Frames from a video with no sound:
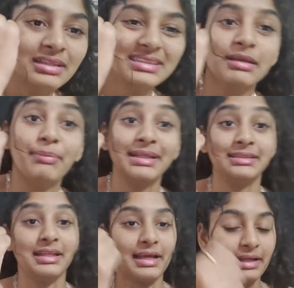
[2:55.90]
This is a
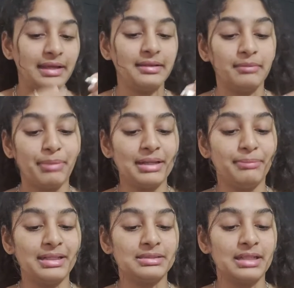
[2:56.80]
pencil
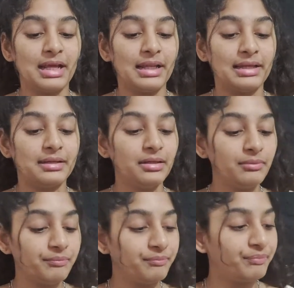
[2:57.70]
eyeliner.